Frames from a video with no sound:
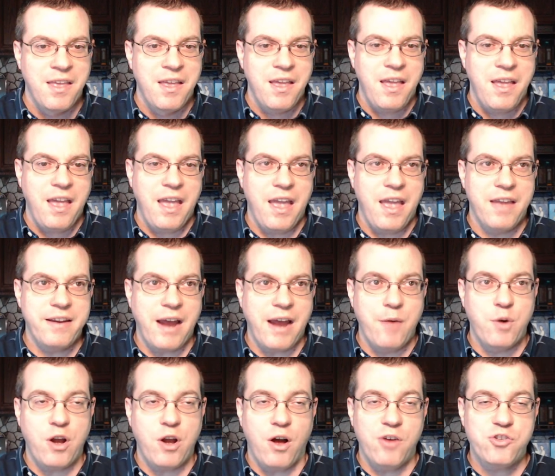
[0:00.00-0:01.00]
And I
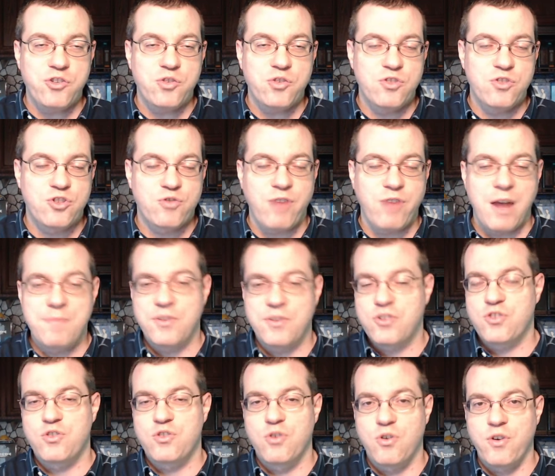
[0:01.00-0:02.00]
would also describe the
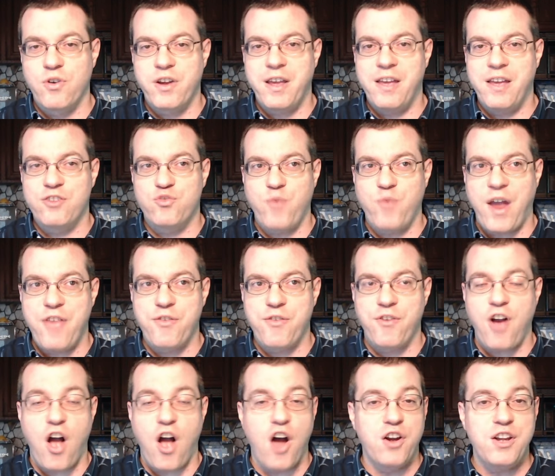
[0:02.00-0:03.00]
story as
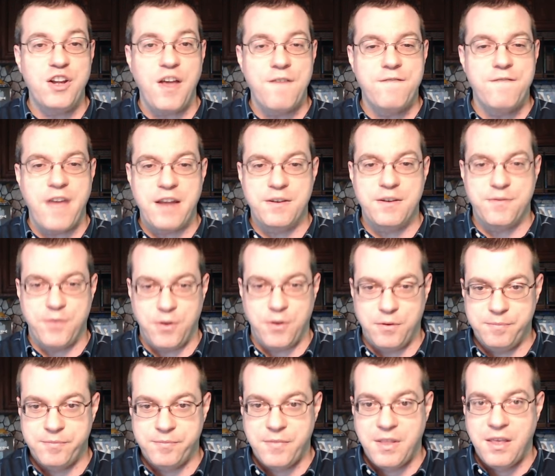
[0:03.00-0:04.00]
rather uneventful.
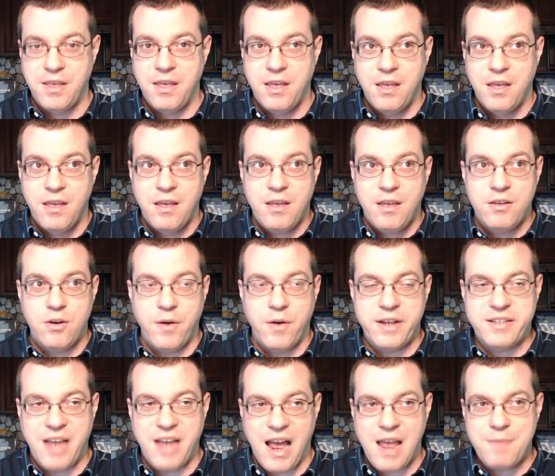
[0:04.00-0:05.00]
You know,
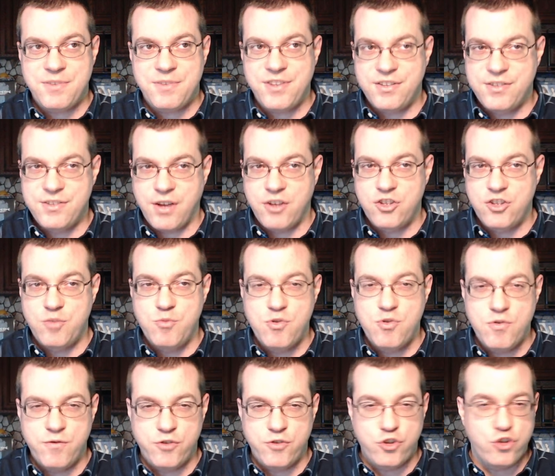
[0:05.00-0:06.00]
at times it does
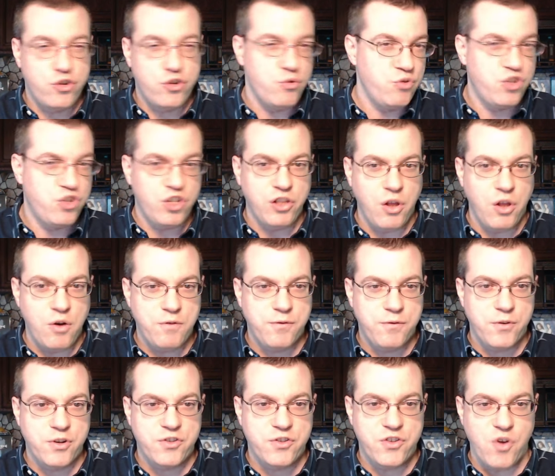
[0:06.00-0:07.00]
move too slow
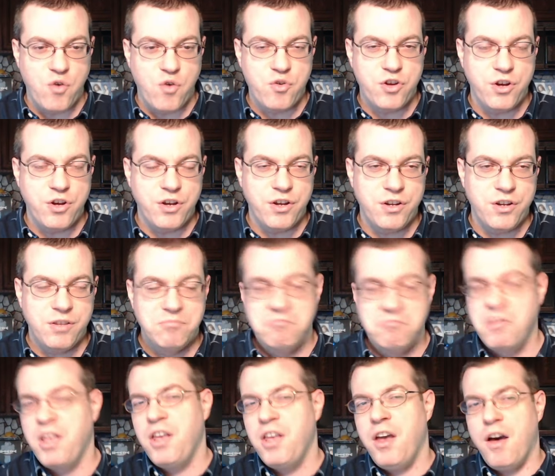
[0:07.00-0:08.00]
for its own good.
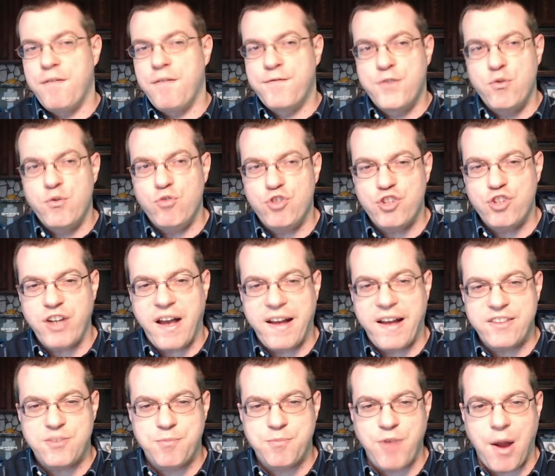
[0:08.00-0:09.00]
A few
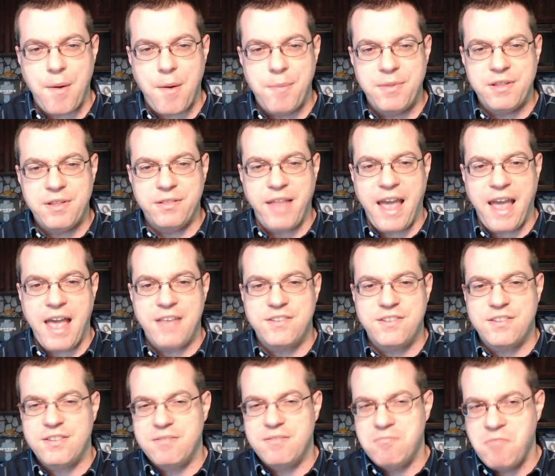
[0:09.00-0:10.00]
shots probably
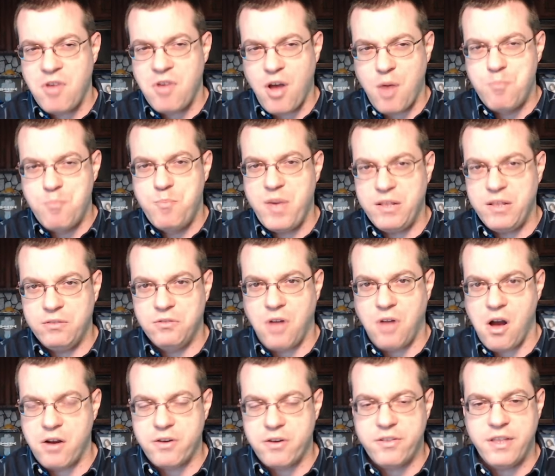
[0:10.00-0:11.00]
last a bit
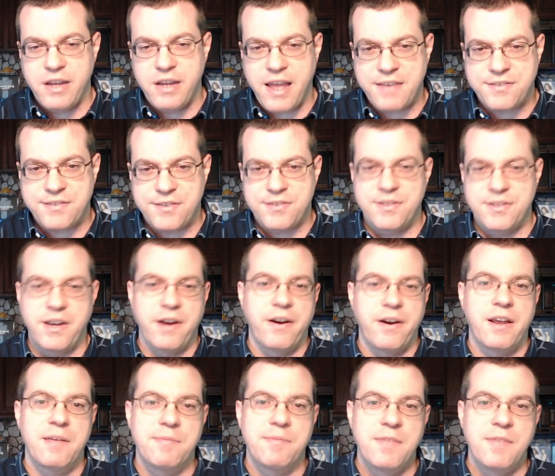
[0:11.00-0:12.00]
longer than
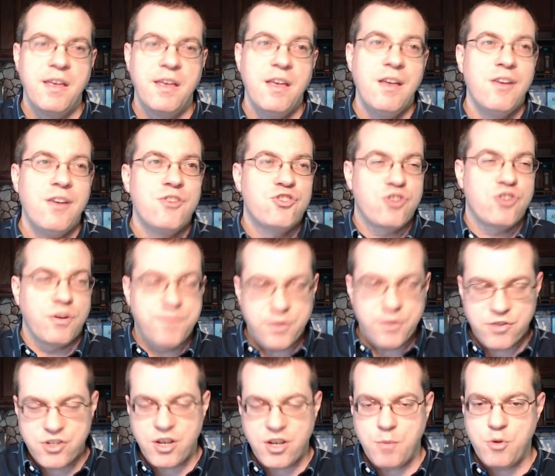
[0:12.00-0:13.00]
necessary. So if
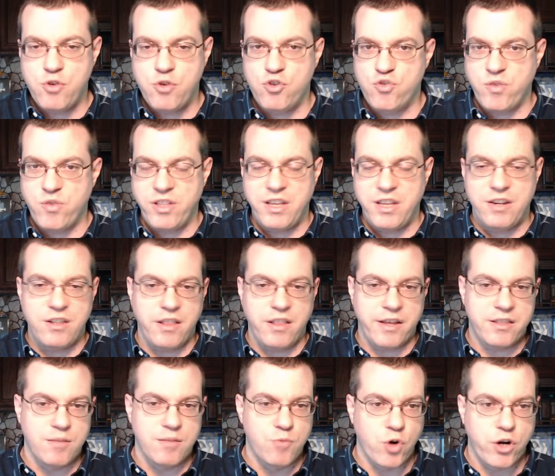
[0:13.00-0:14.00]
you're someone who's really into
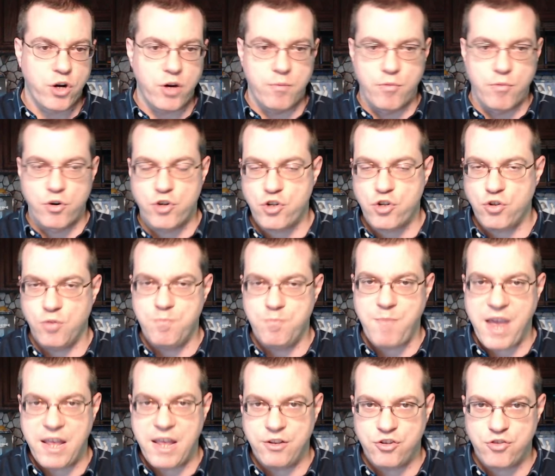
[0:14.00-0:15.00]
like the more commercial
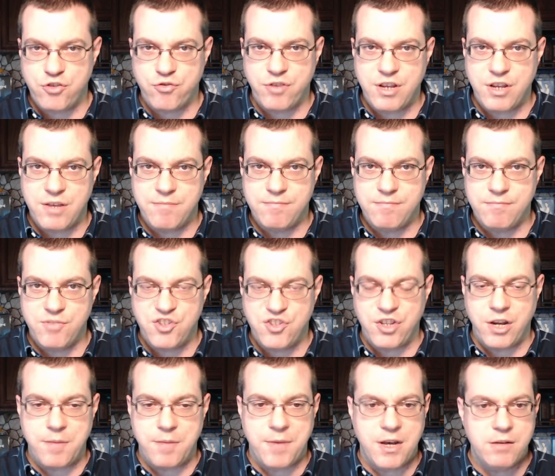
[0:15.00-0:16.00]
mainstream
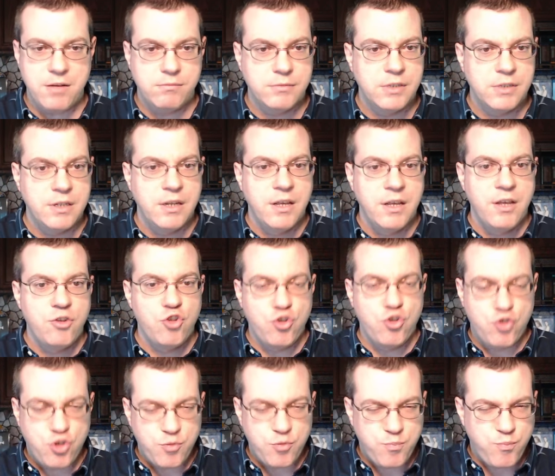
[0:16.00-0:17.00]
cinema, you
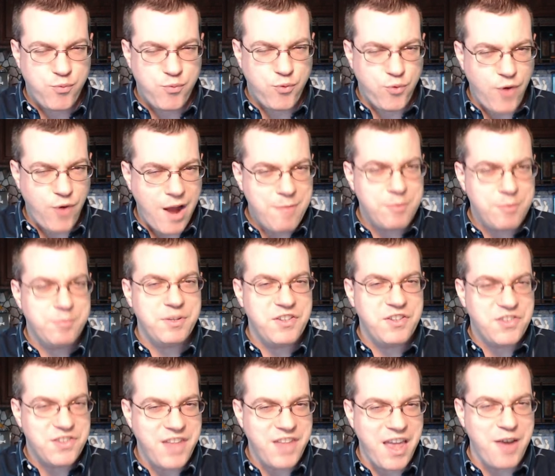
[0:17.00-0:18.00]
should probably
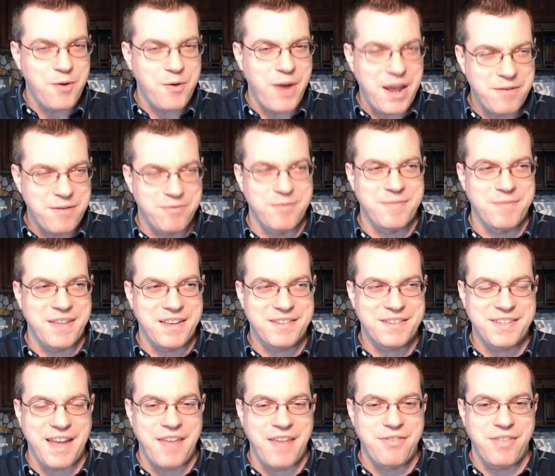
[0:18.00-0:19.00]
stay away from
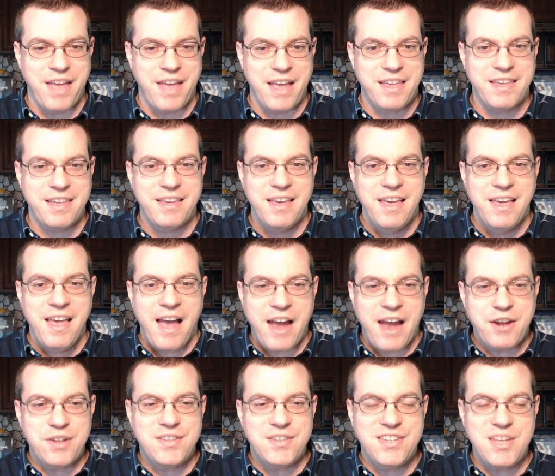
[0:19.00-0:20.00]
this, I think.
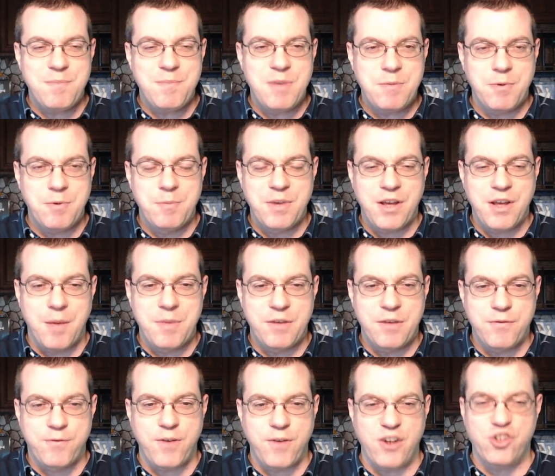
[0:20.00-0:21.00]
I could see people becoming
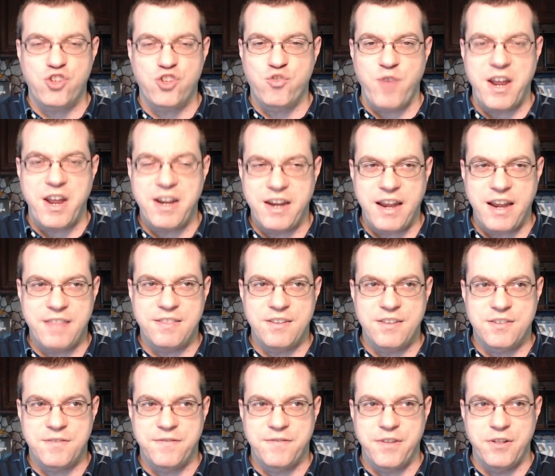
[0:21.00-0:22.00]
frustrated at
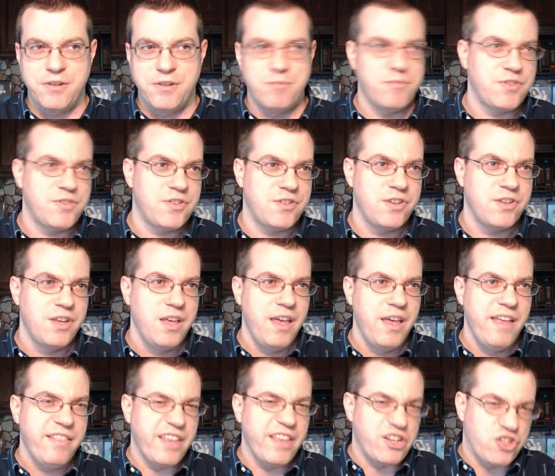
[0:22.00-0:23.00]
this film's
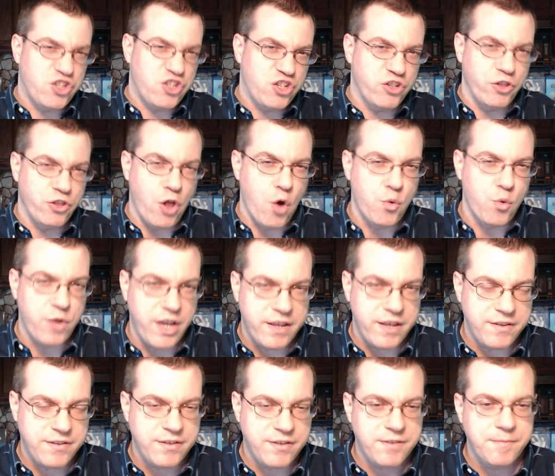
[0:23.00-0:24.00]
like
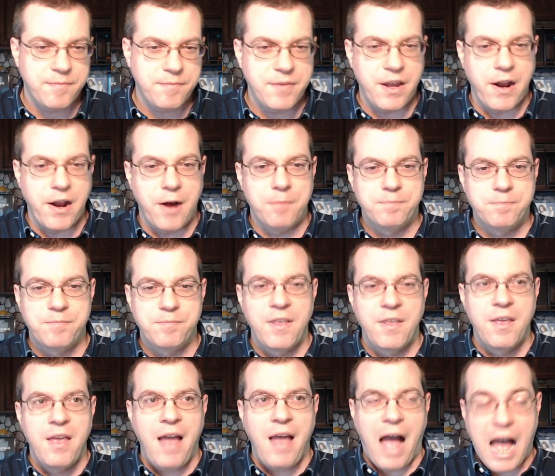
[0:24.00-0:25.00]
slowness, you know.
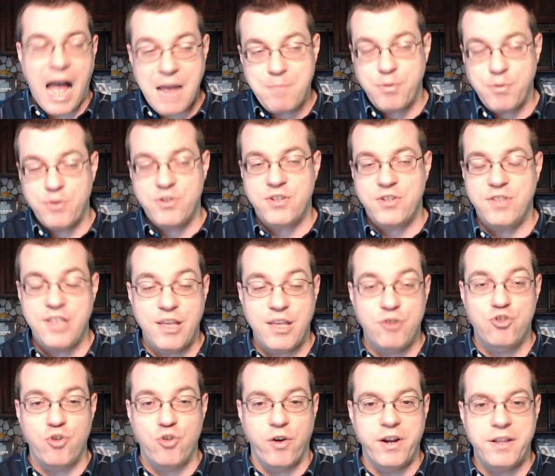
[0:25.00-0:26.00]
I personally
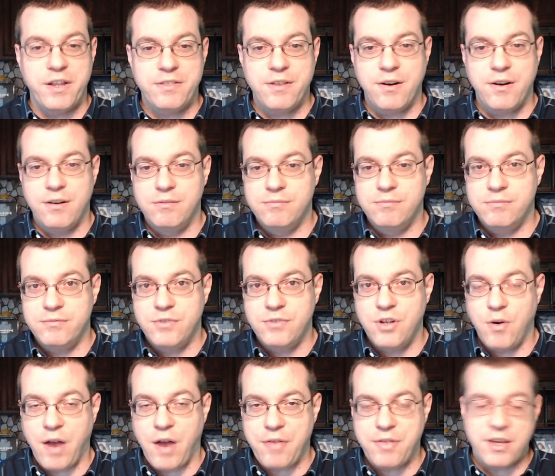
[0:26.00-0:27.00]
enjoyed it though. You
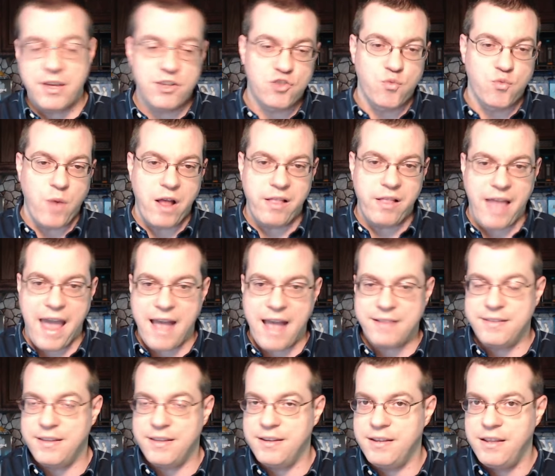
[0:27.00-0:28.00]
know, I think it's well
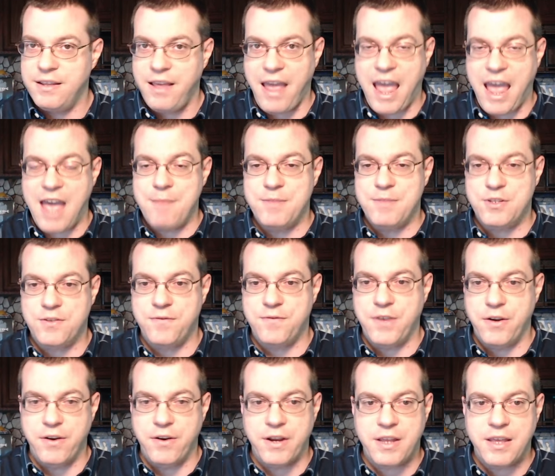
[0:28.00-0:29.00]
acted,
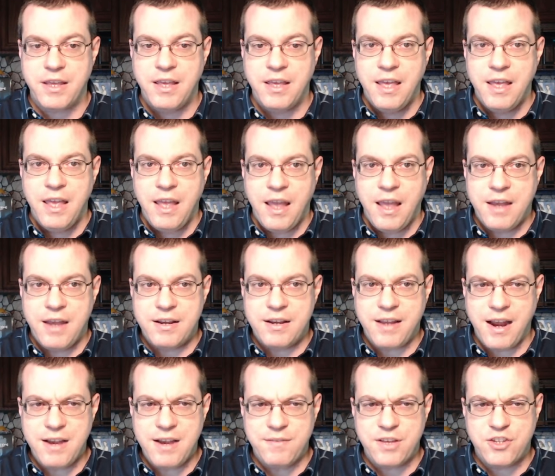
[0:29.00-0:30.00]
atmospheric, and it
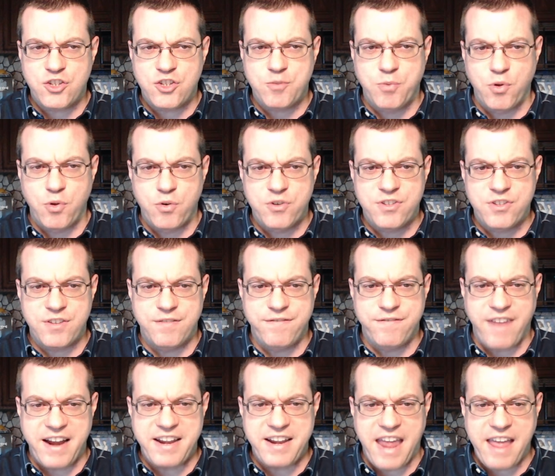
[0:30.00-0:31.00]
kind of explores the
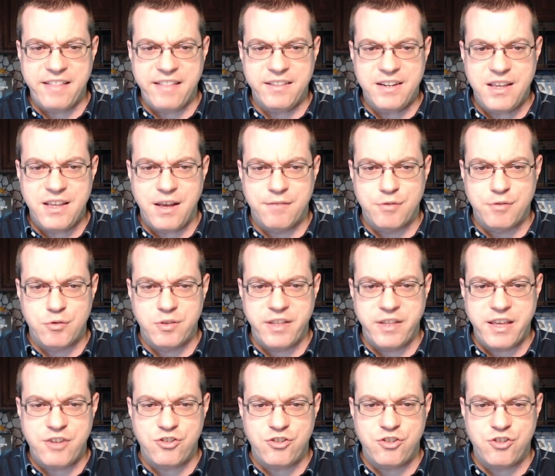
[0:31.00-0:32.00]
finality of a
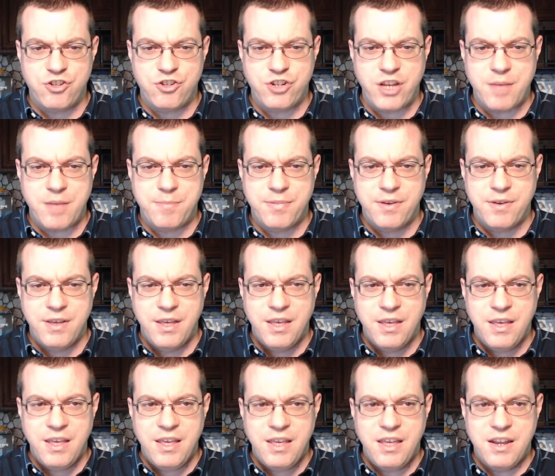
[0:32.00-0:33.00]
relationship
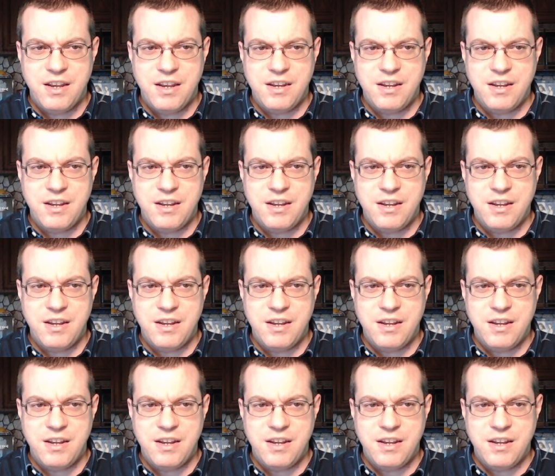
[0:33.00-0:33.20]
in